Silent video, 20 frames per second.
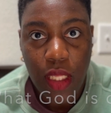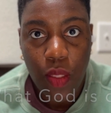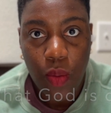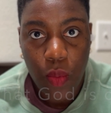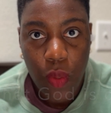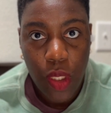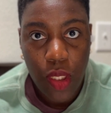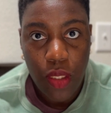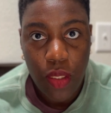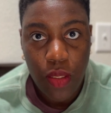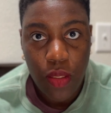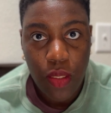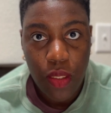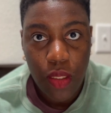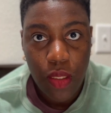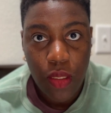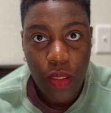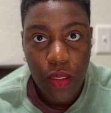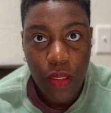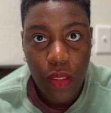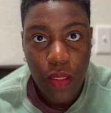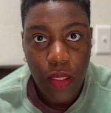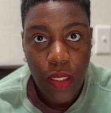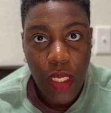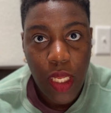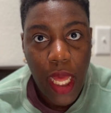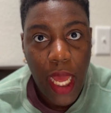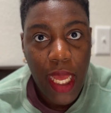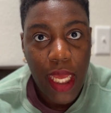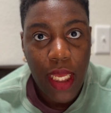the world
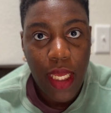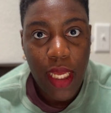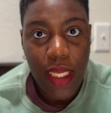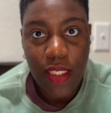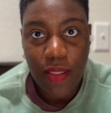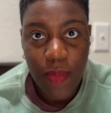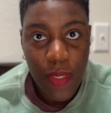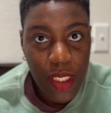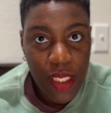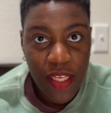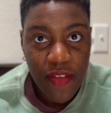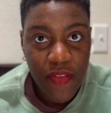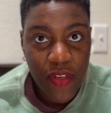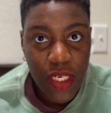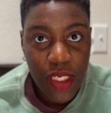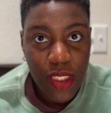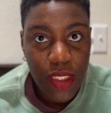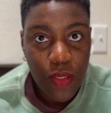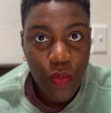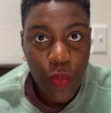like as believers.